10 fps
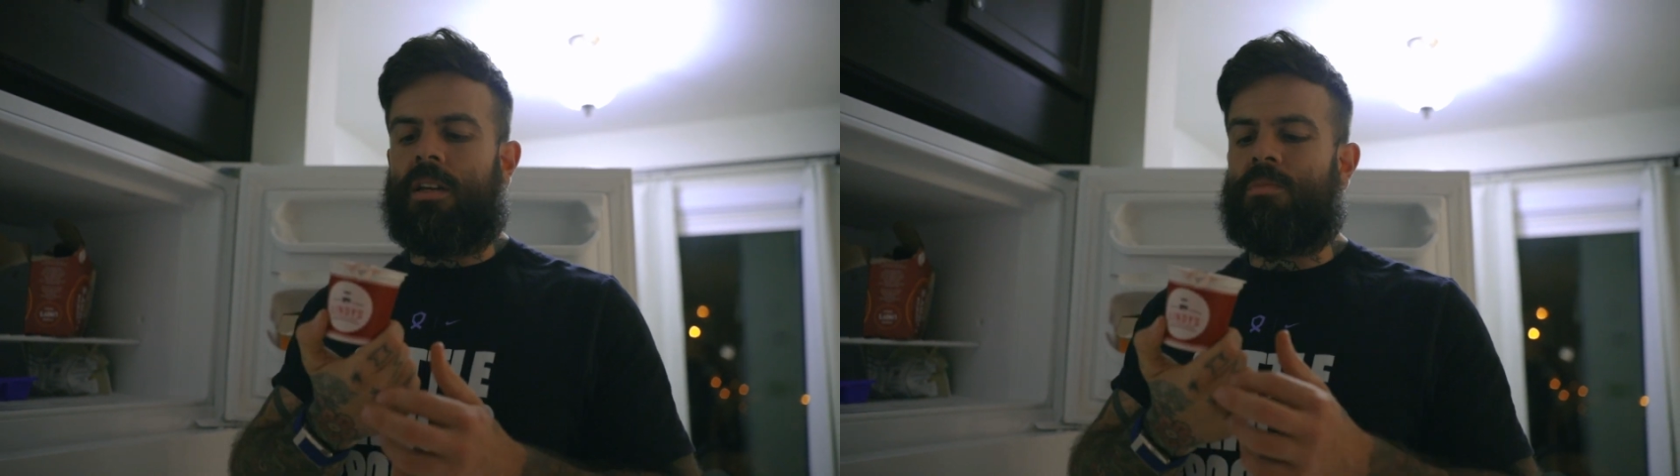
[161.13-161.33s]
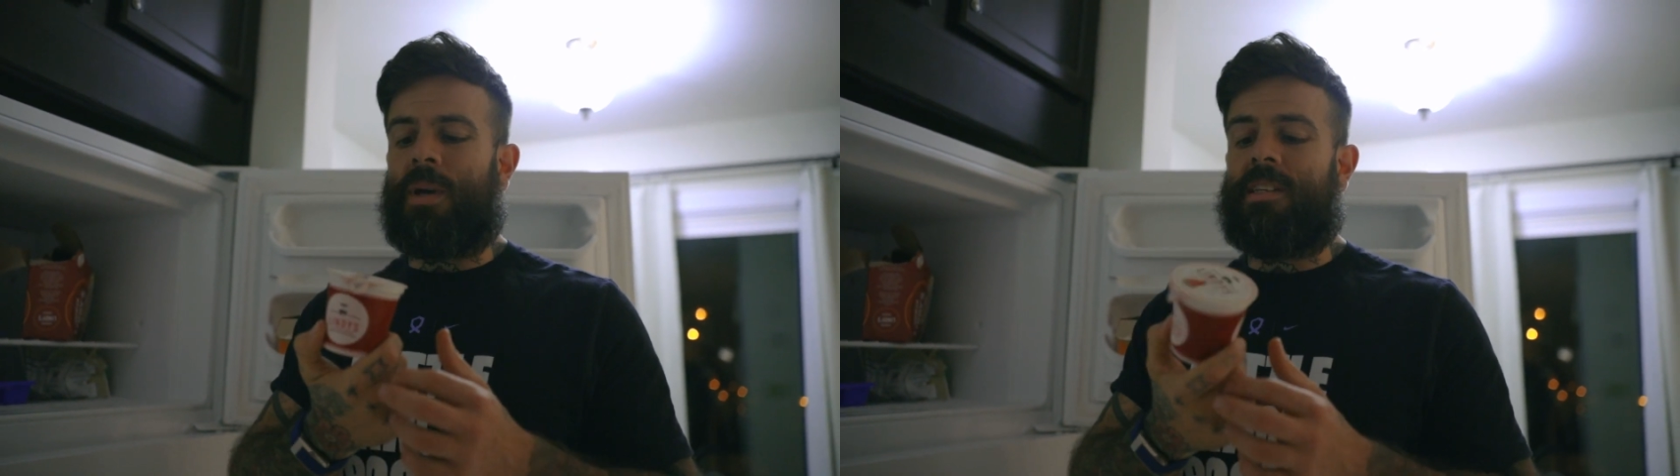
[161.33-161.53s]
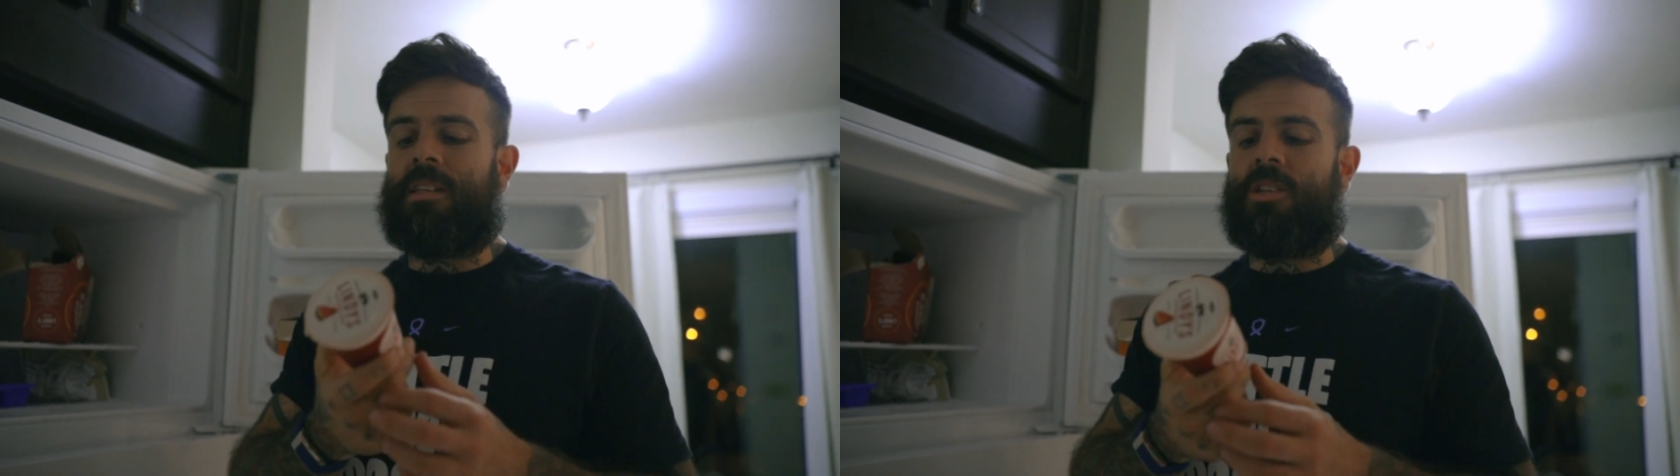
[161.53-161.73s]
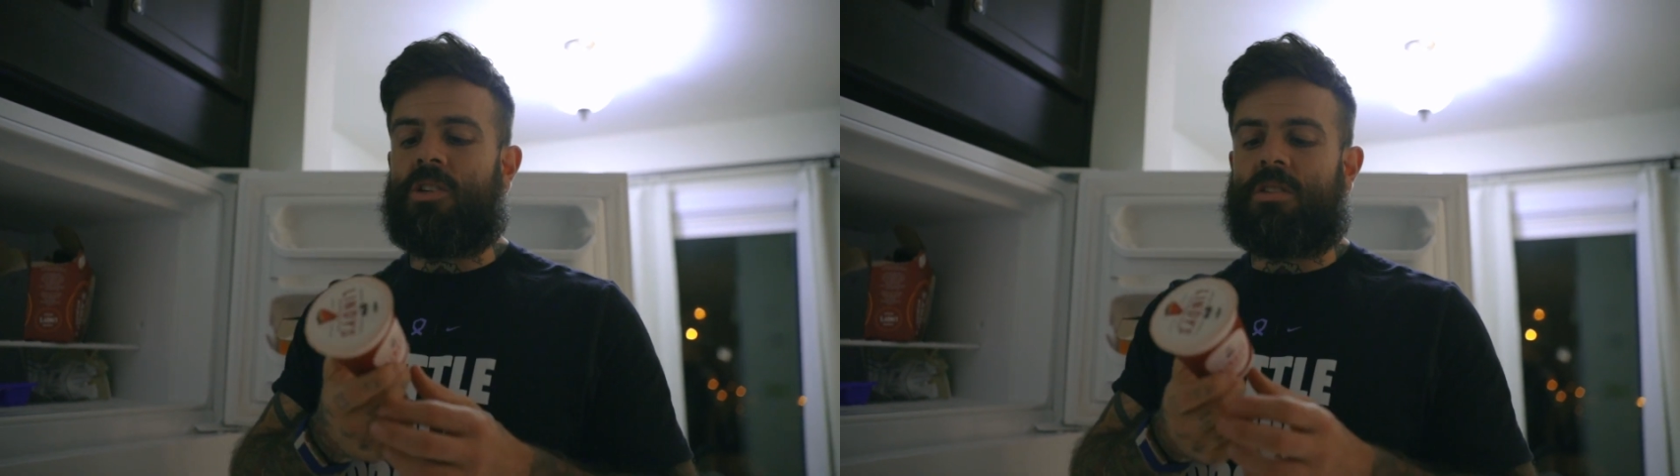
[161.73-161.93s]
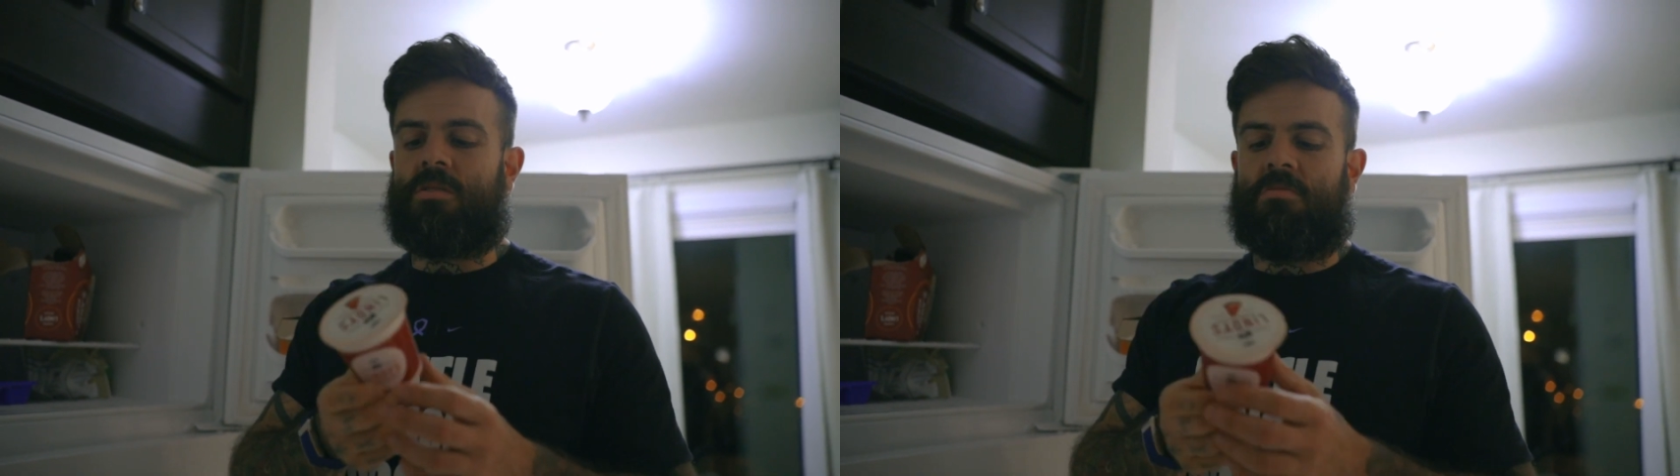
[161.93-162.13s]
It's basically
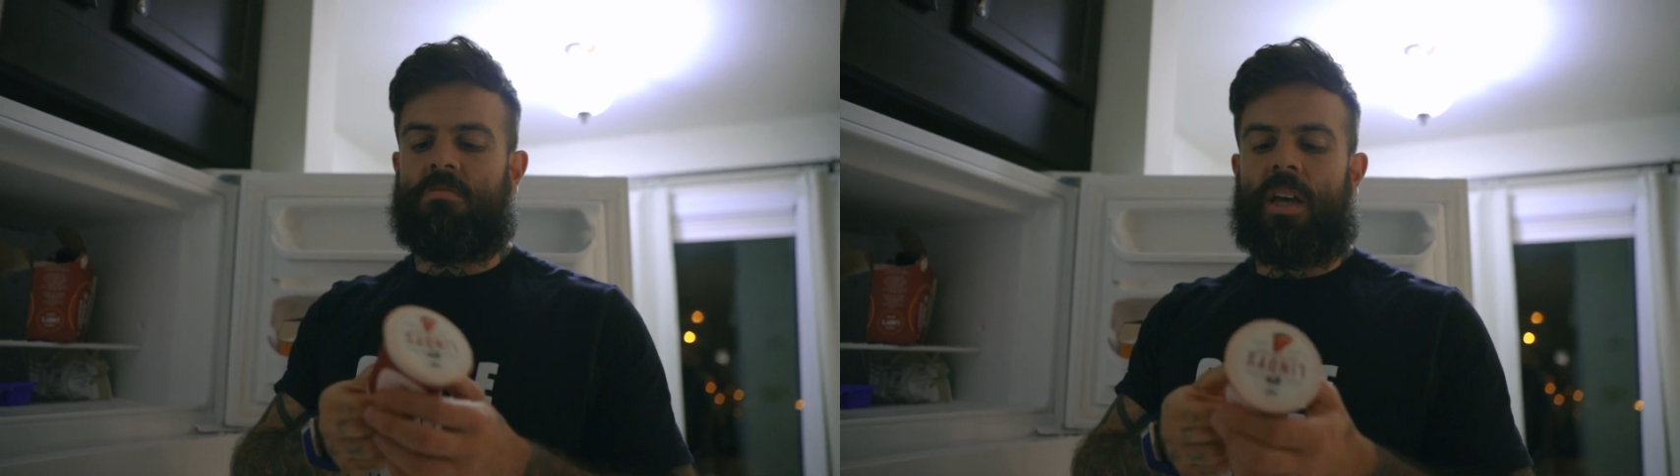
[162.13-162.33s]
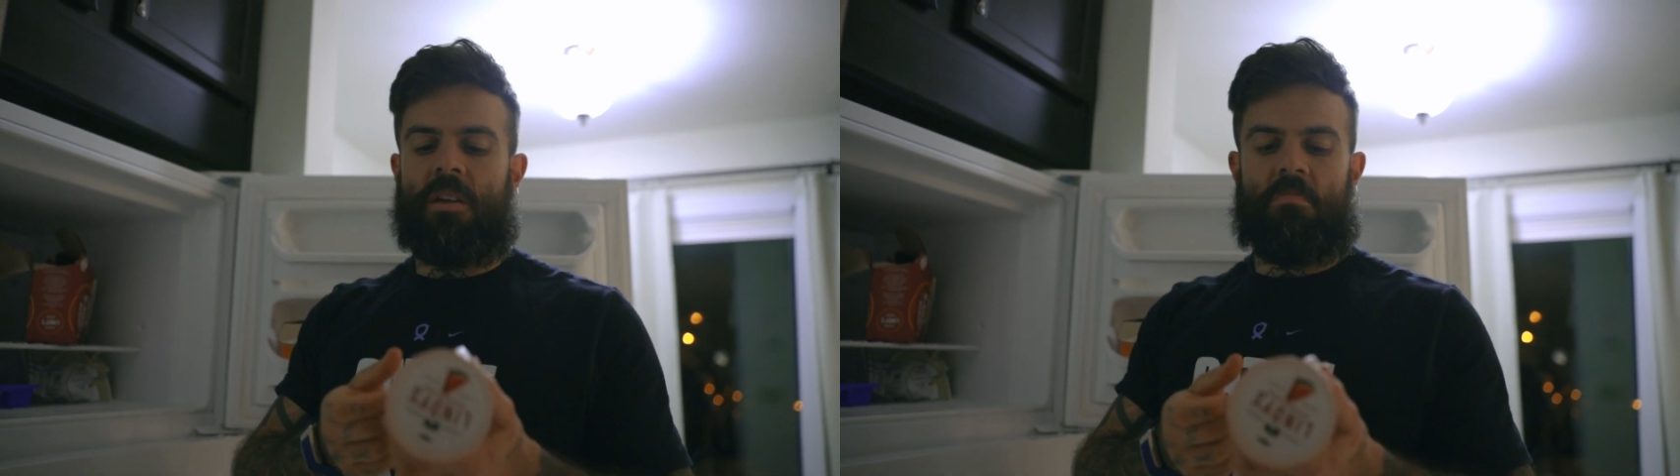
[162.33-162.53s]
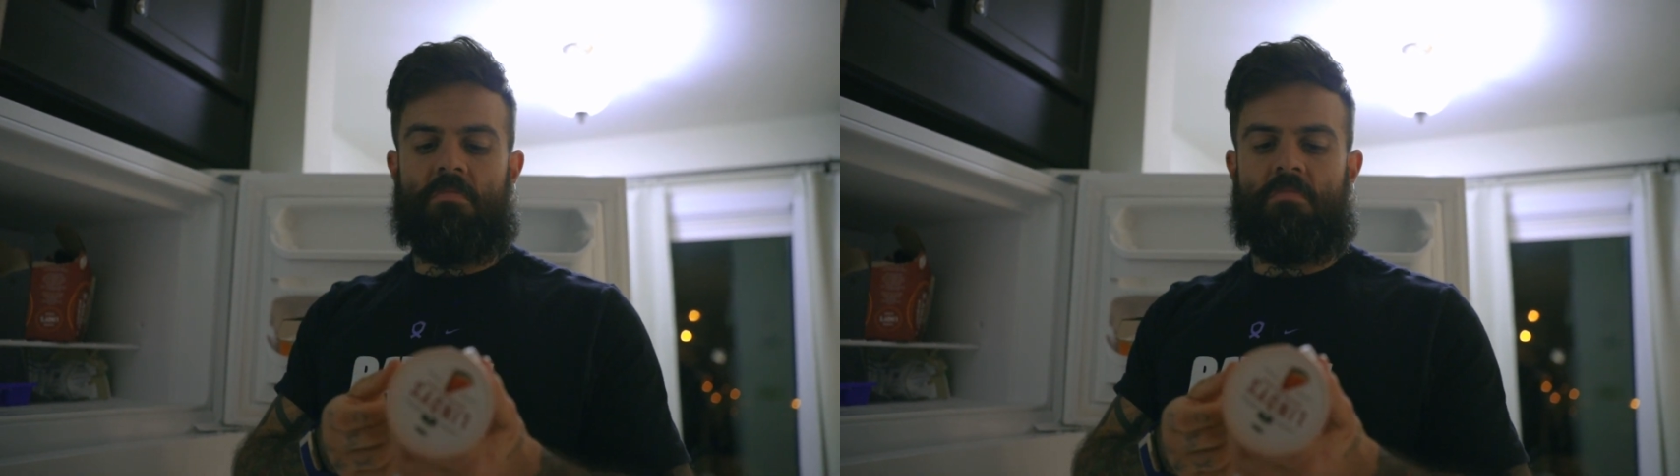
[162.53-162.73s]
just like